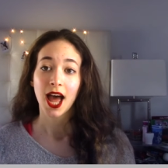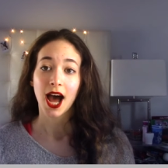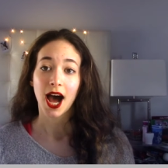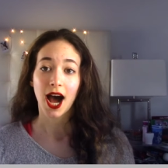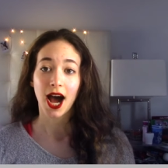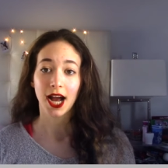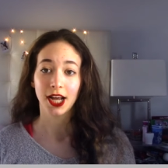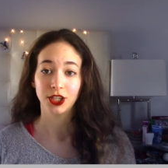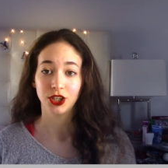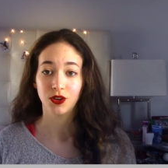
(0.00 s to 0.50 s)

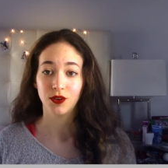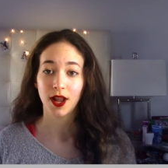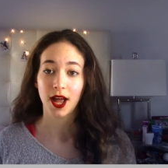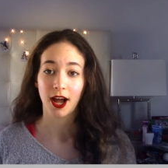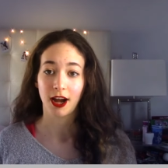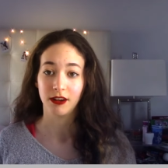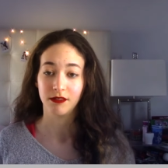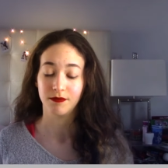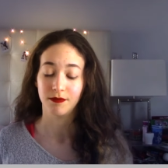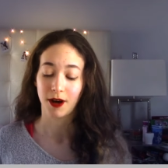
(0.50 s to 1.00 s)
I don't
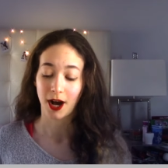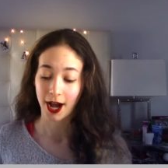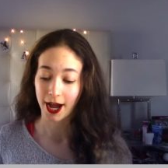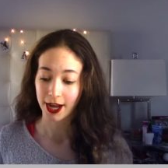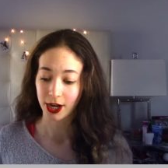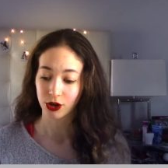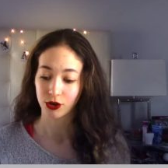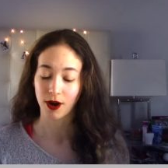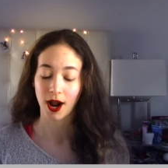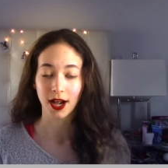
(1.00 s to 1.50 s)
have
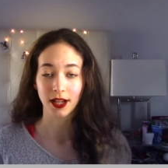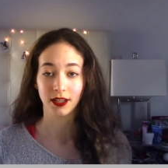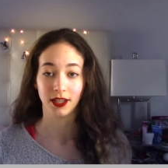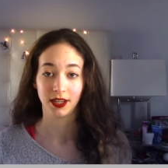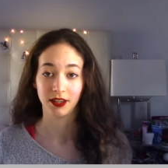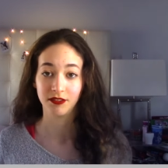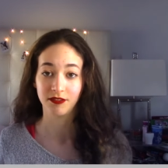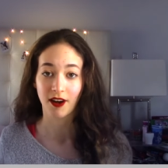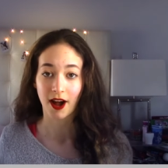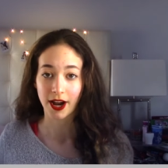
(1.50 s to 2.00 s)
my
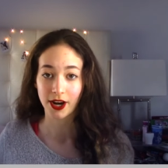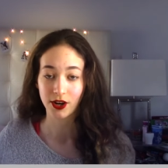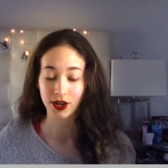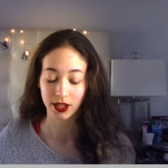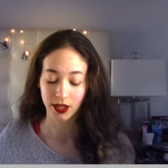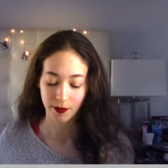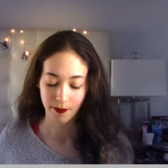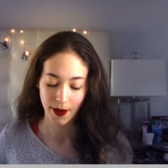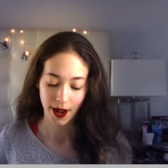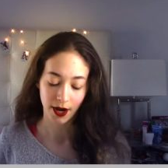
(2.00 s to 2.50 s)
crackling fire
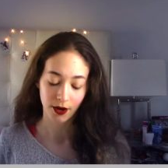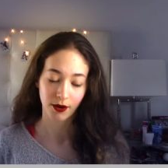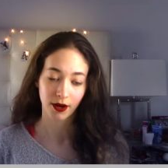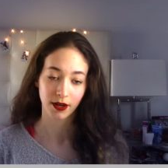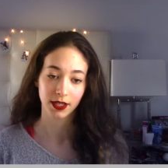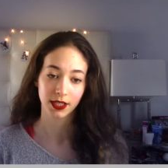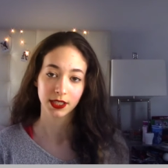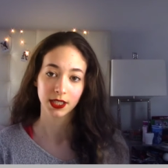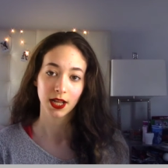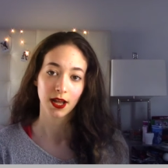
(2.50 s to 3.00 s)
in the
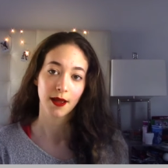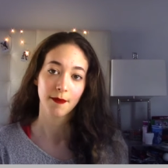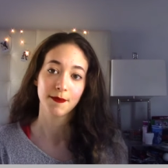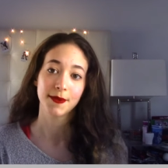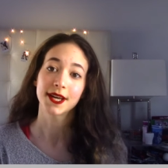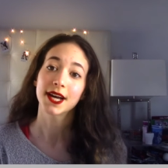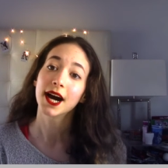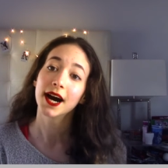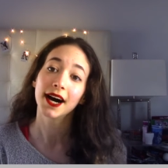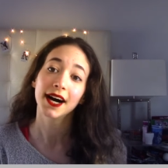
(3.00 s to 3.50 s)
background this time
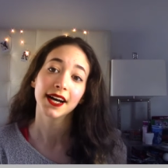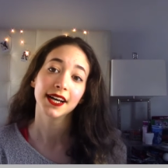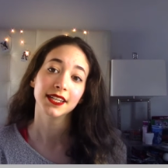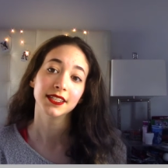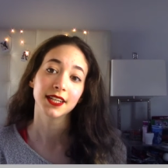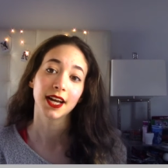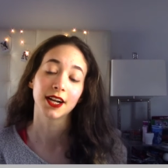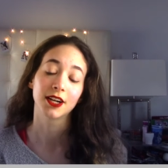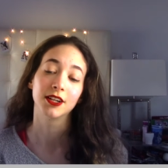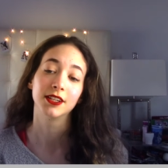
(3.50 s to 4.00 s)

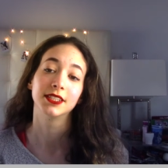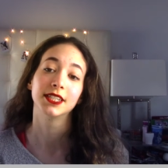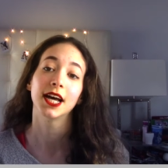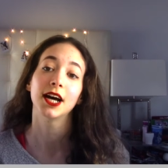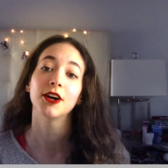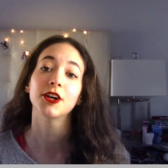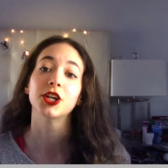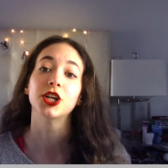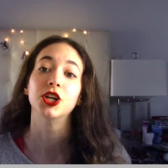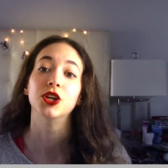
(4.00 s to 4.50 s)
because I'm going to
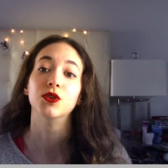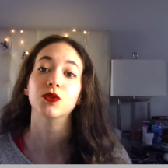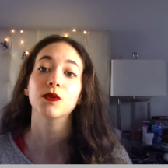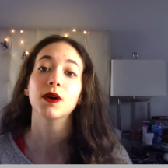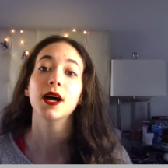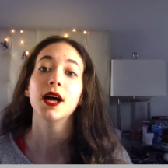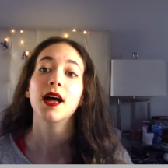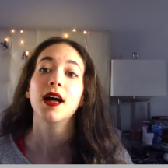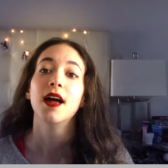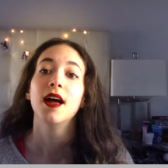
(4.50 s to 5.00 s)
tell
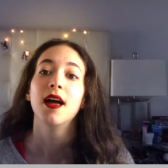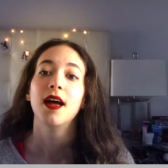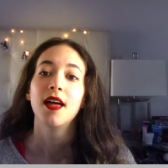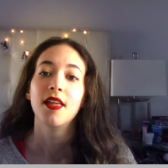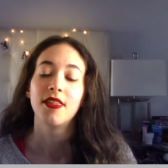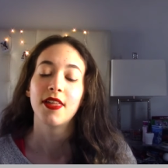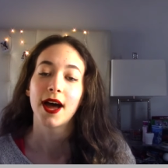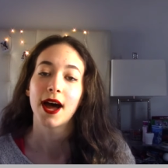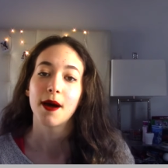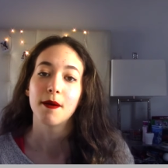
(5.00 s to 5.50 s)
you
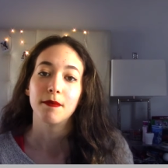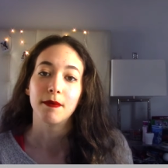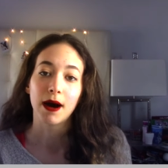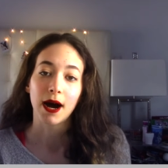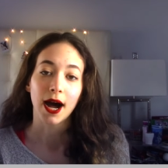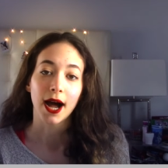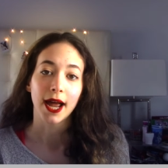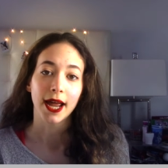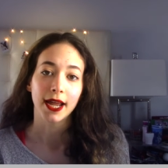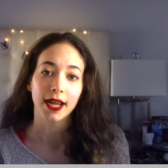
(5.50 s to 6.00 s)
that
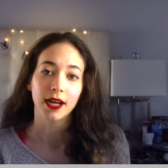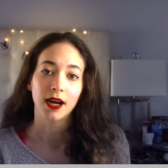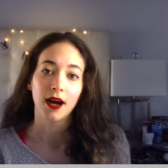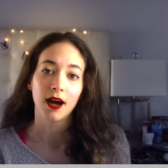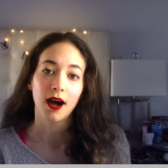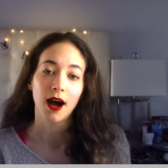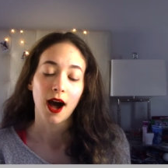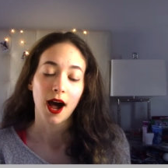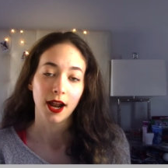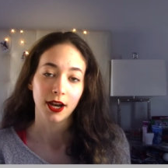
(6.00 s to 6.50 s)
my
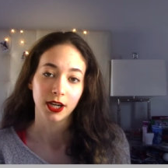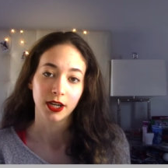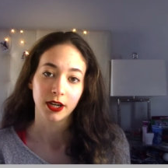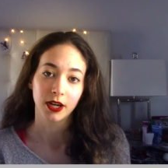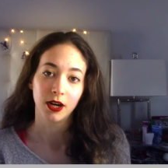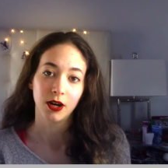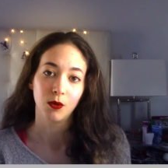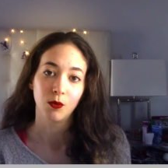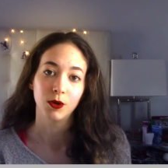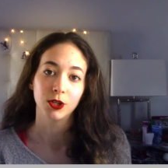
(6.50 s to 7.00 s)

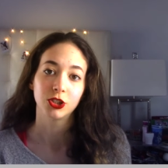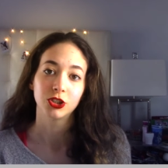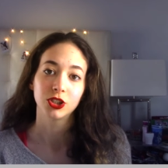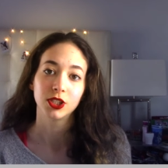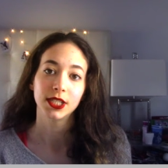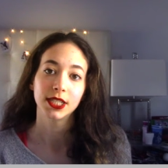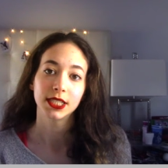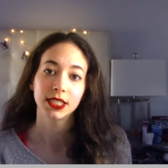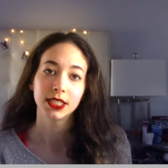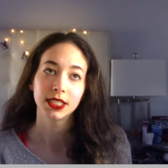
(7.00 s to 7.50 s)
Hanukkah wish
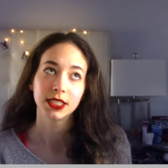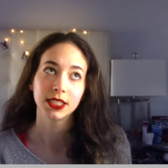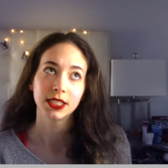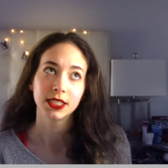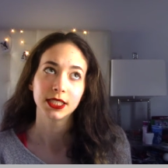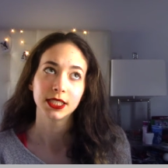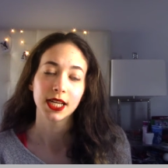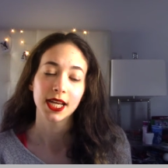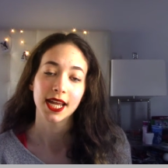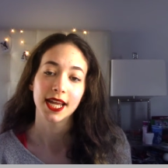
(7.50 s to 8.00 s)

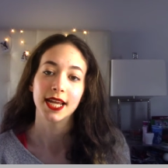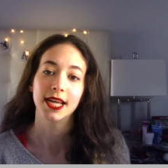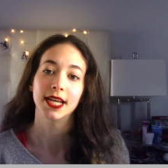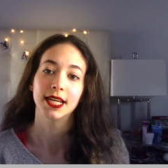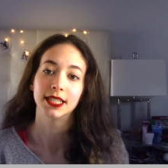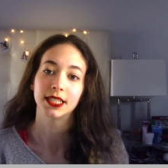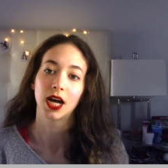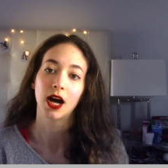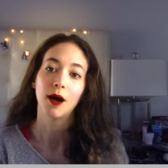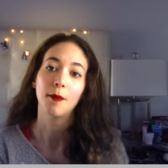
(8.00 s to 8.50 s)
list
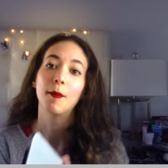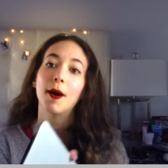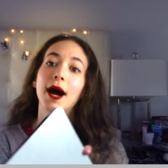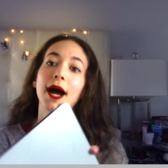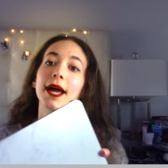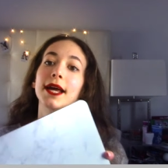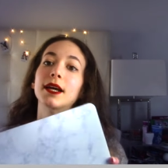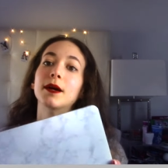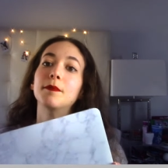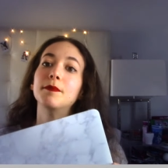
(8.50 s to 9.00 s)
is on
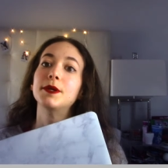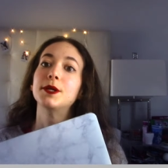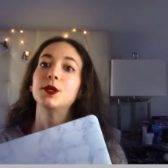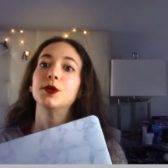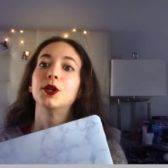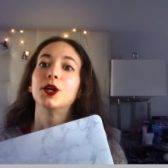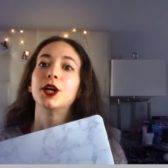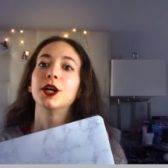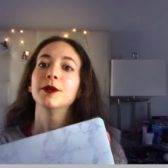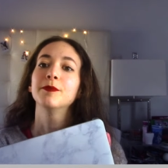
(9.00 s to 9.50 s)
my
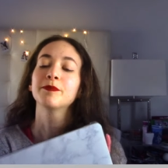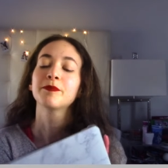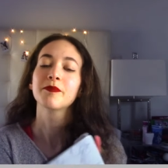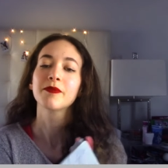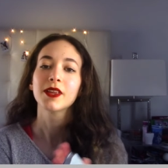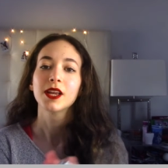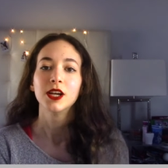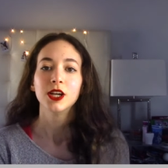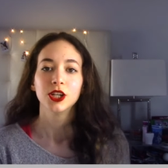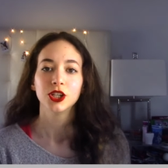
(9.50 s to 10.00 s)
computer.
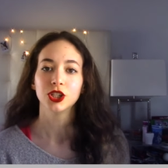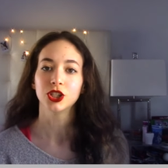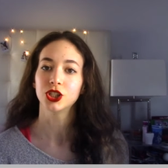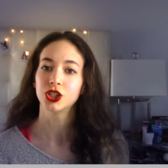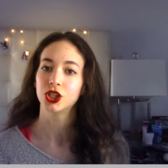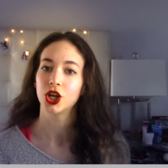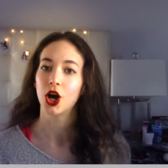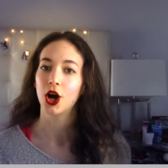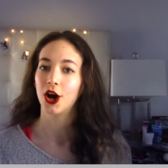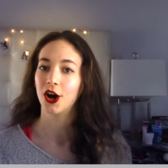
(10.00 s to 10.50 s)

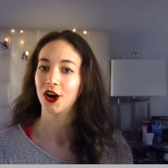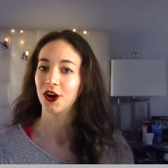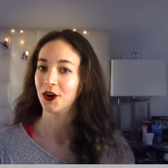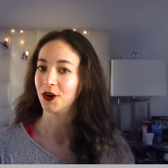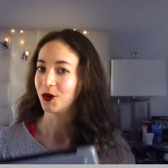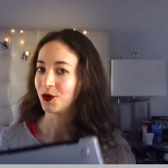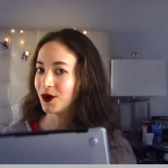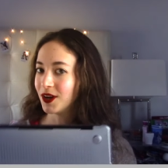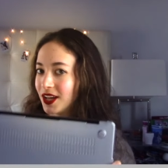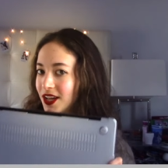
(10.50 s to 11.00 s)

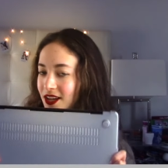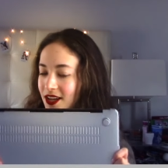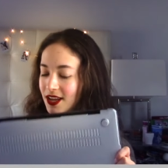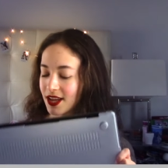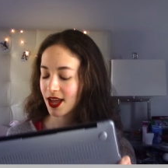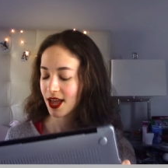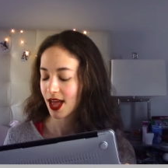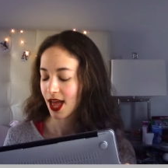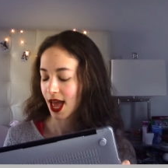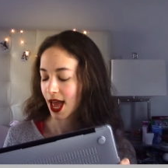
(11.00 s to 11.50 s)
So
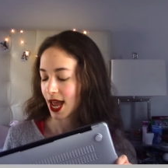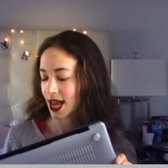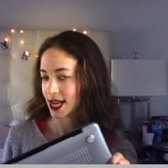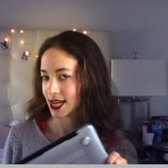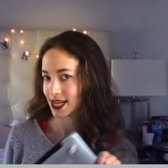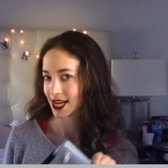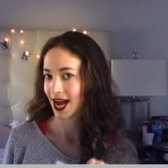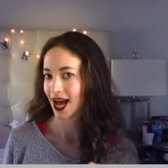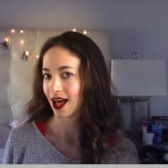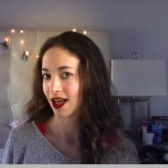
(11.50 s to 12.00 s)

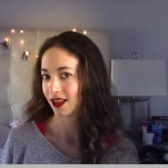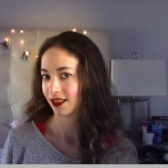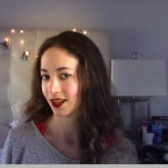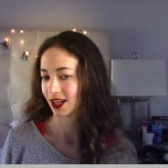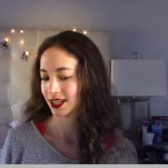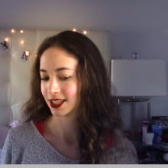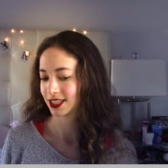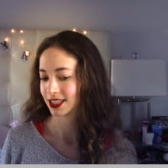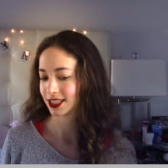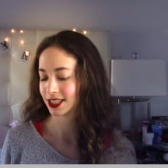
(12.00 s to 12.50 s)
yeah,
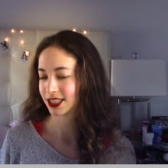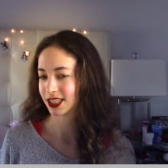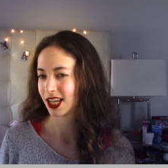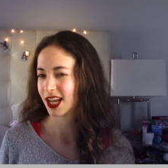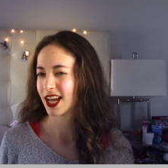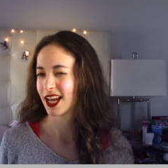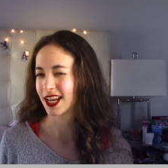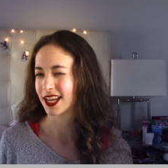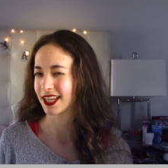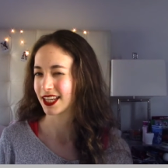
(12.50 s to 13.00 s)
let's
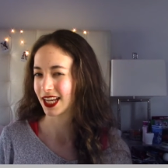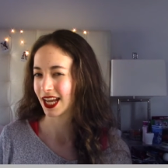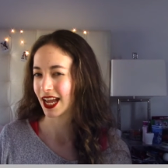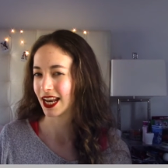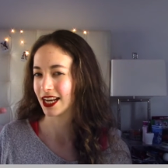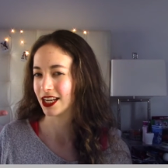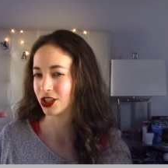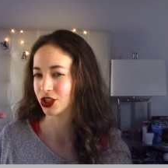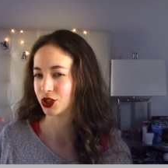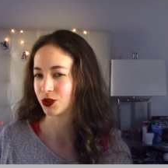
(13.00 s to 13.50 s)

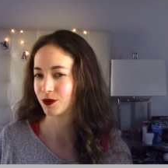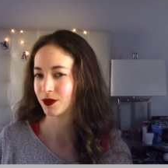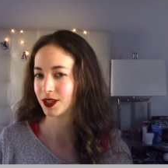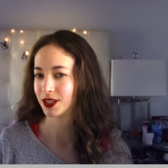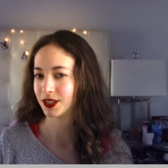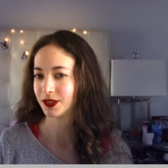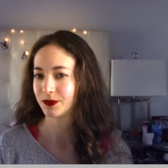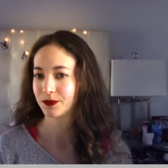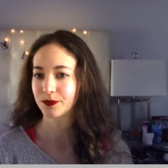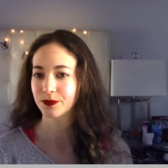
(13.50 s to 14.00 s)
get into it.